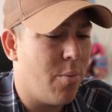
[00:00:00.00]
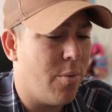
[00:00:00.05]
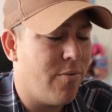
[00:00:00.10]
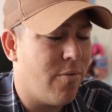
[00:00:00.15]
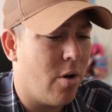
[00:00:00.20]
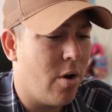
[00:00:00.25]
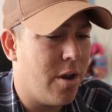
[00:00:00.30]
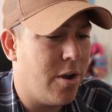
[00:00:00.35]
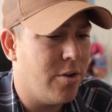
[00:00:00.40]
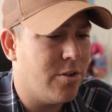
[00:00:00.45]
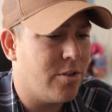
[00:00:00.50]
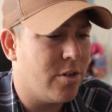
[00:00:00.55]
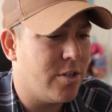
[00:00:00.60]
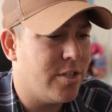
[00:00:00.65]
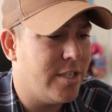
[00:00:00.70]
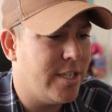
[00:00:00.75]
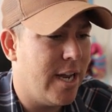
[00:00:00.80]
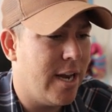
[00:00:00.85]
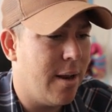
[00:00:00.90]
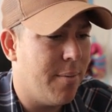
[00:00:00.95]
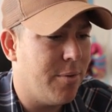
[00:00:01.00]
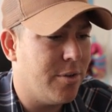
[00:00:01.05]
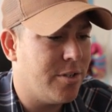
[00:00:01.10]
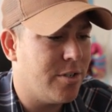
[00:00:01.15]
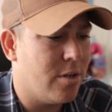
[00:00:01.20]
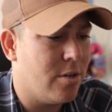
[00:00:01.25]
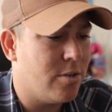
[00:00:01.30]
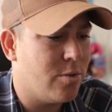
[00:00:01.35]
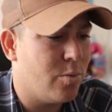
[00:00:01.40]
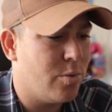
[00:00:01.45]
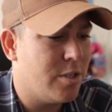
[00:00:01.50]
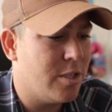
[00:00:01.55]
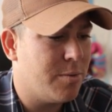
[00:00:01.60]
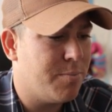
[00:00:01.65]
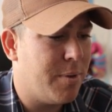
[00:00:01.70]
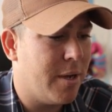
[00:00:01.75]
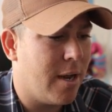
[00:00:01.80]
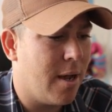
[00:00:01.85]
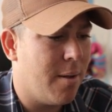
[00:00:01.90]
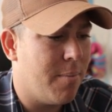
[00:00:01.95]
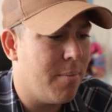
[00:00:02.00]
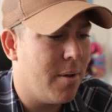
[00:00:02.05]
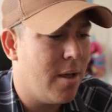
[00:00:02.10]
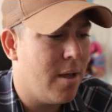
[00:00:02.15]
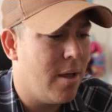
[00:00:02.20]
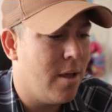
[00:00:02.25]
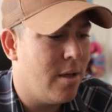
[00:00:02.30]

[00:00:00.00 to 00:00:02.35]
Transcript: We've already used our Stadium this turn, so we'll just pick up